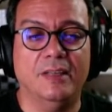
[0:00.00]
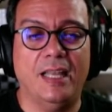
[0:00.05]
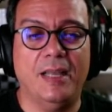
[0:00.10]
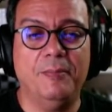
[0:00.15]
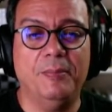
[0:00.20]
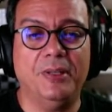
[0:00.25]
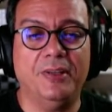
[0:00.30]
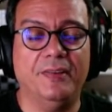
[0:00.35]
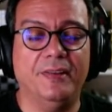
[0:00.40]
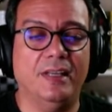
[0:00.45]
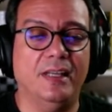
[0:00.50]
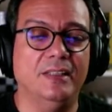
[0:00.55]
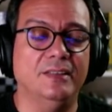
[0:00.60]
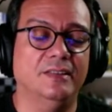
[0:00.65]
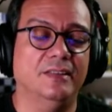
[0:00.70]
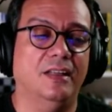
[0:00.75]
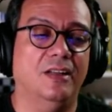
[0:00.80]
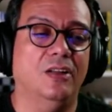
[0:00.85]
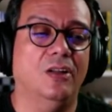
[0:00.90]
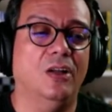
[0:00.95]

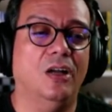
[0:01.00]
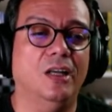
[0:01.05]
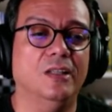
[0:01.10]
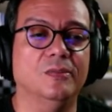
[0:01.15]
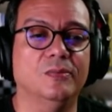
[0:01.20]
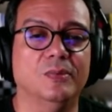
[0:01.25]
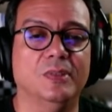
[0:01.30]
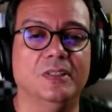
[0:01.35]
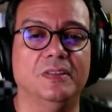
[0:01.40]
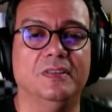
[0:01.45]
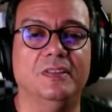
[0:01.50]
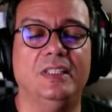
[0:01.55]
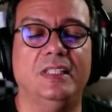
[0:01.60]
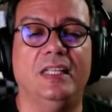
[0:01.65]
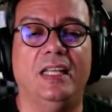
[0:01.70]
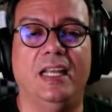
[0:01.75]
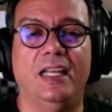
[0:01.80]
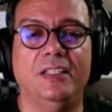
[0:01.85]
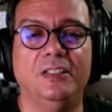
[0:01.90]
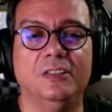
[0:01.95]
empathize a lot with the
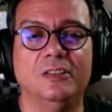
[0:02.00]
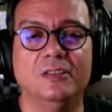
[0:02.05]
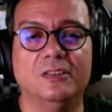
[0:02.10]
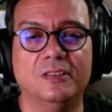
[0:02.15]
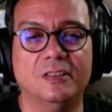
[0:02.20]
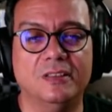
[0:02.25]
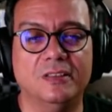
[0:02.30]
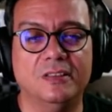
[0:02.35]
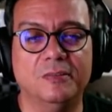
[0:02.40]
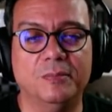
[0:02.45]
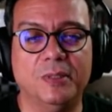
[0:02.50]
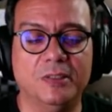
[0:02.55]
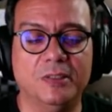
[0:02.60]
end users, but